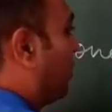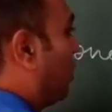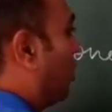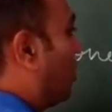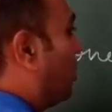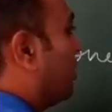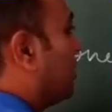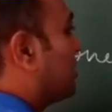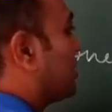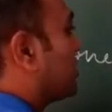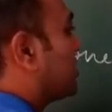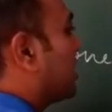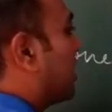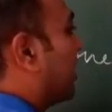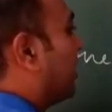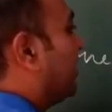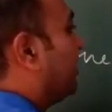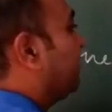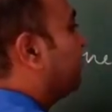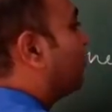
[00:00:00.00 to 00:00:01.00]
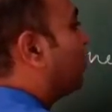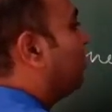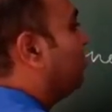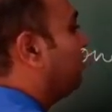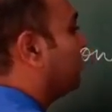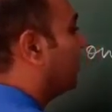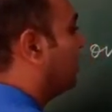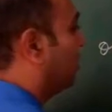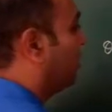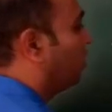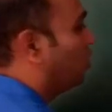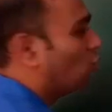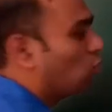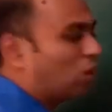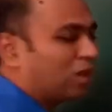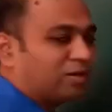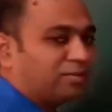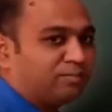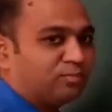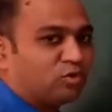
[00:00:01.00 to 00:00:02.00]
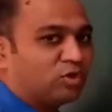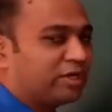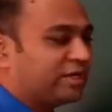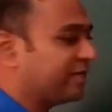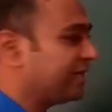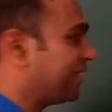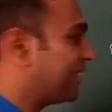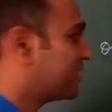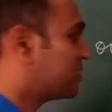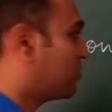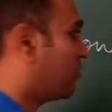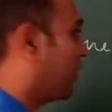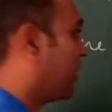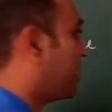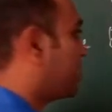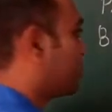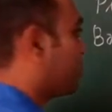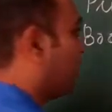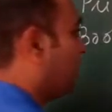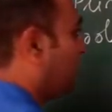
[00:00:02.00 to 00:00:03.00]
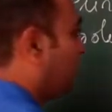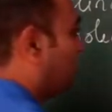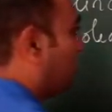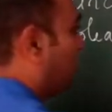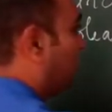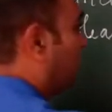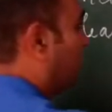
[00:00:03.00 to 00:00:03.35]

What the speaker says: or starting from one Boolean expression